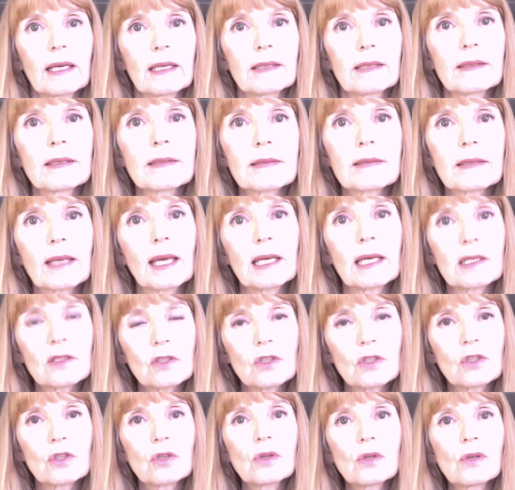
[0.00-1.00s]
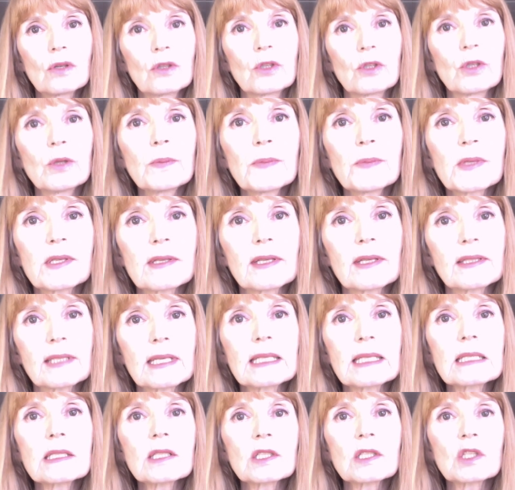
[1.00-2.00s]
in this case two loops that
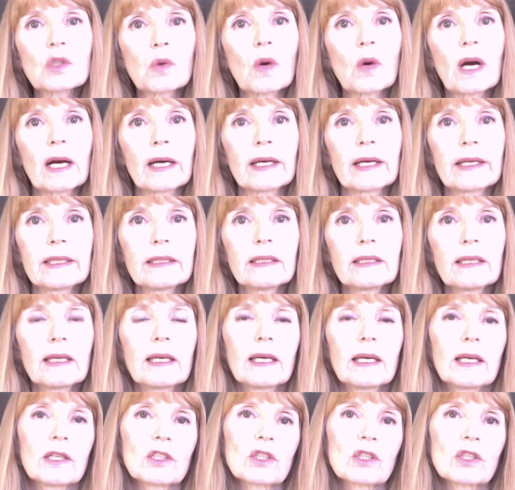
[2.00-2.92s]
intertwine